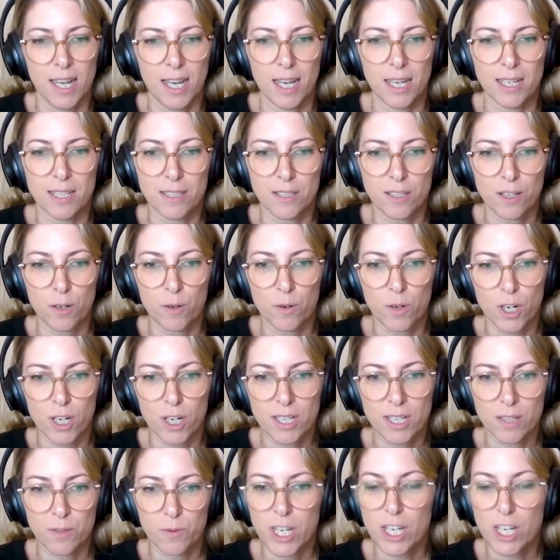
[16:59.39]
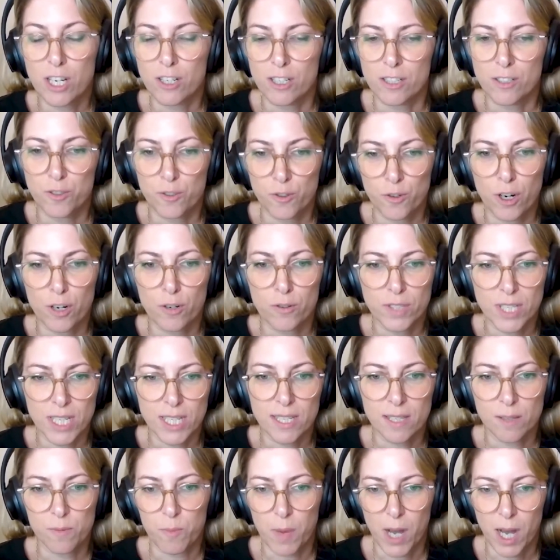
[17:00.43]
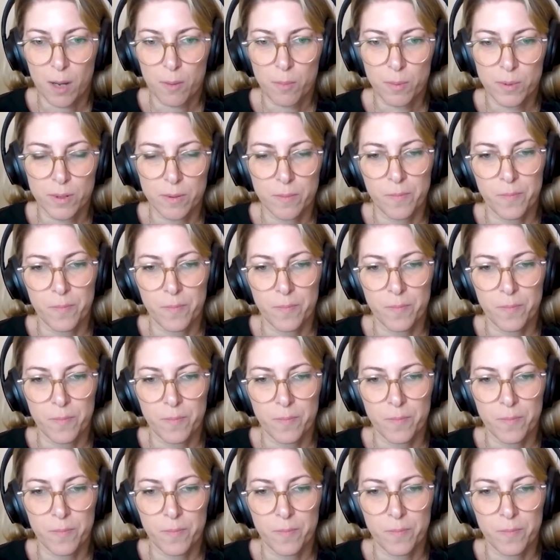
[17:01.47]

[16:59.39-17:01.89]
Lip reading: and so and we can draw this map,